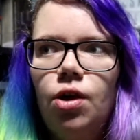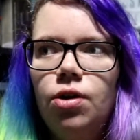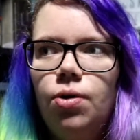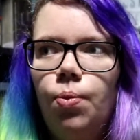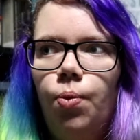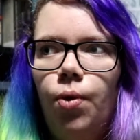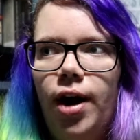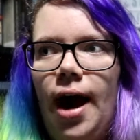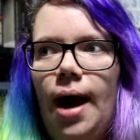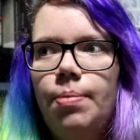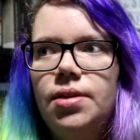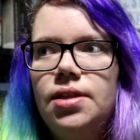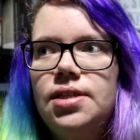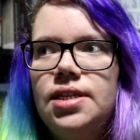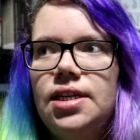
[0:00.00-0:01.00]
what
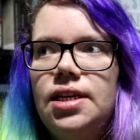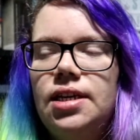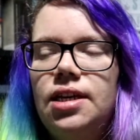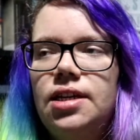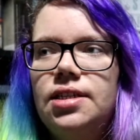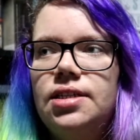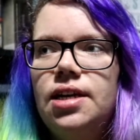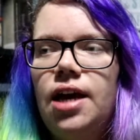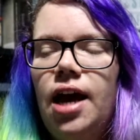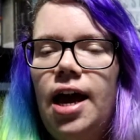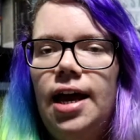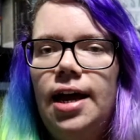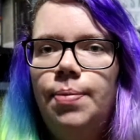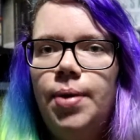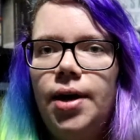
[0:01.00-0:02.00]
happens is
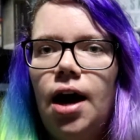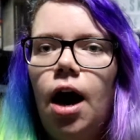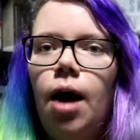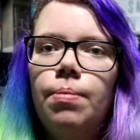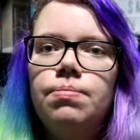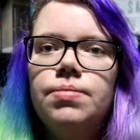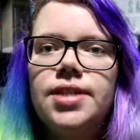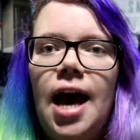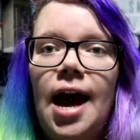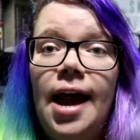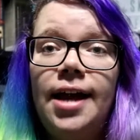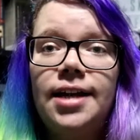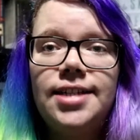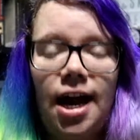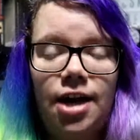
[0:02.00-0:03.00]
he becomes
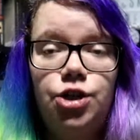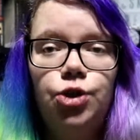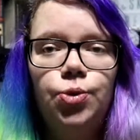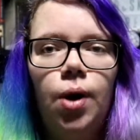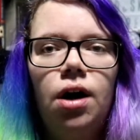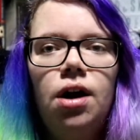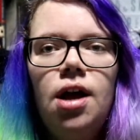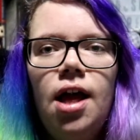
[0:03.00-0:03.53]
a tattooer,